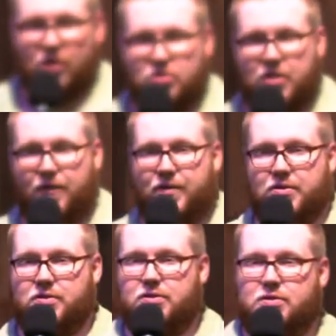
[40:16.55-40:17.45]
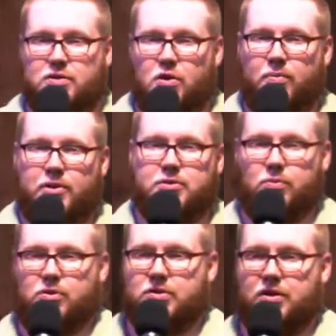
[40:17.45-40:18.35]
she feels so much
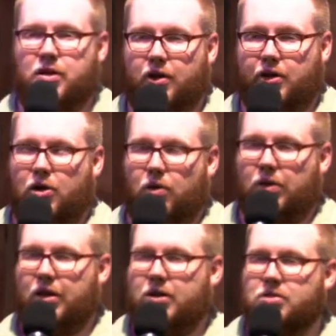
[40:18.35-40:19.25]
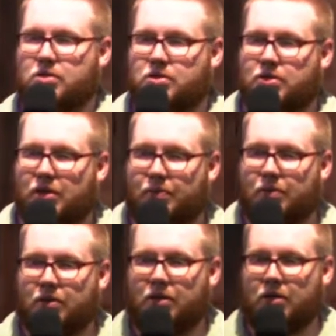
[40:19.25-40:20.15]
more secure in our
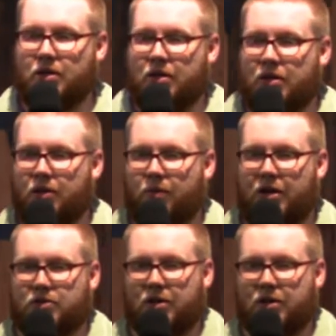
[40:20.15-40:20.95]
relationship than when I